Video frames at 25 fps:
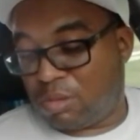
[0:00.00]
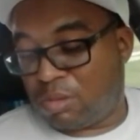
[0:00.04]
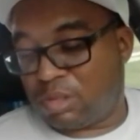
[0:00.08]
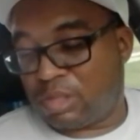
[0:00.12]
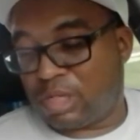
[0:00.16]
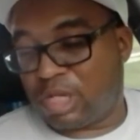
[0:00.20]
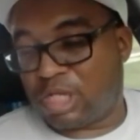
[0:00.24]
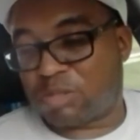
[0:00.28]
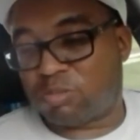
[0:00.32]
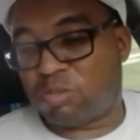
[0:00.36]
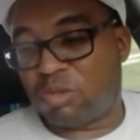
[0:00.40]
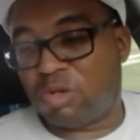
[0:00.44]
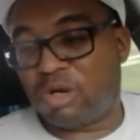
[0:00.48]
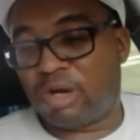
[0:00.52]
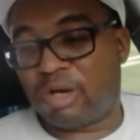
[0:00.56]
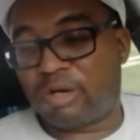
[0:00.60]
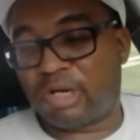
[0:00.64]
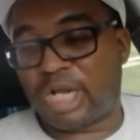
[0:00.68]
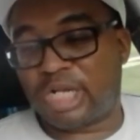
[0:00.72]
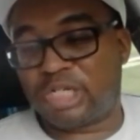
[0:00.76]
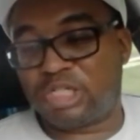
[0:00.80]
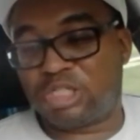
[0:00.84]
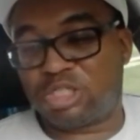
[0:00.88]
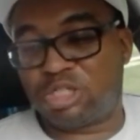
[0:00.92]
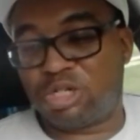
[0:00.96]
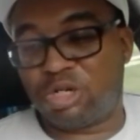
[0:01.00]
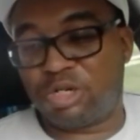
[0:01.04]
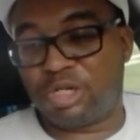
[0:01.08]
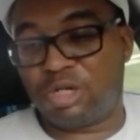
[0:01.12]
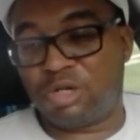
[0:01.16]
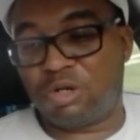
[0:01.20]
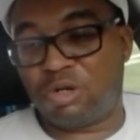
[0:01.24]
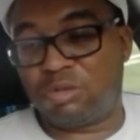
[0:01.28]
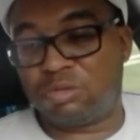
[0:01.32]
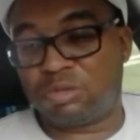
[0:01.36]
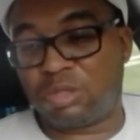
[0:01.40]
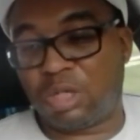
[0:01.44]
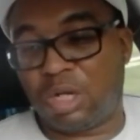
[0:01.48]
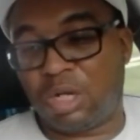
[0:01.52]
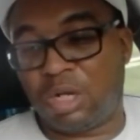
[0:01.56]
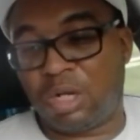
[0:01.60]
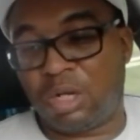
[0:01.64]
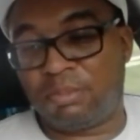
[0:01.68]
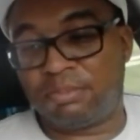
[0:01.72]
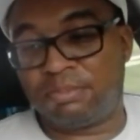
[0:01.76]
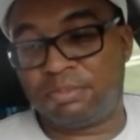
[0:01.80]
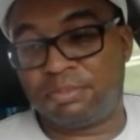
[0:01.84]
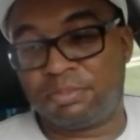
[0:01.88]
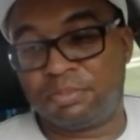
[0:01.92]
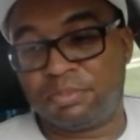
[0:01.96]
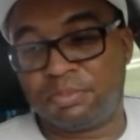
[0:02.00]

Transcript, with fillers: there's more I'd like to show you on um